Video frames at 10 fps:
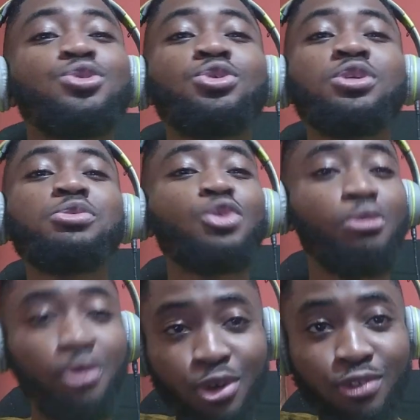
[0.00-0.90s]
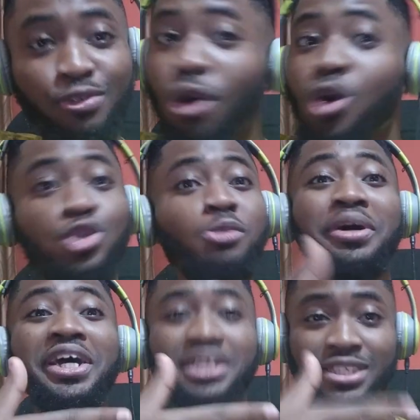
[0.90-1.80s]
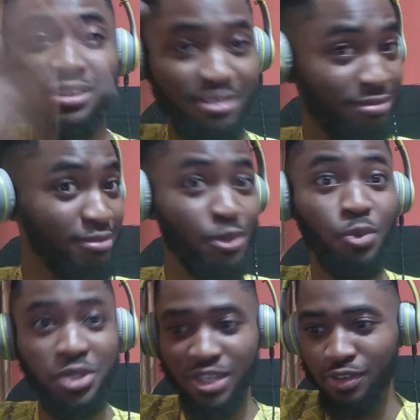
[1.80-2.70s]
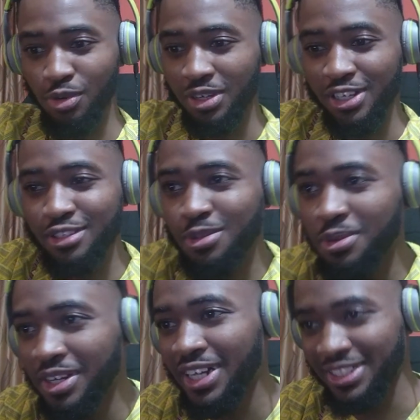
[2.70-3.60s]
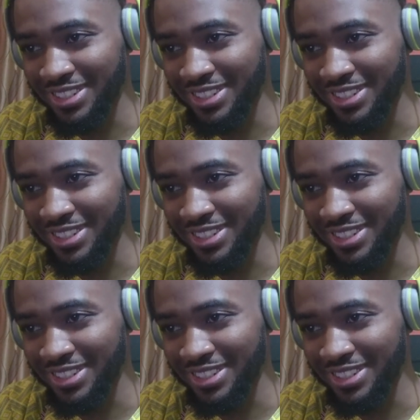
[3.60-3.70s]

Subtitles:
show him some love or some hate, whichever one. Let's go on, guys.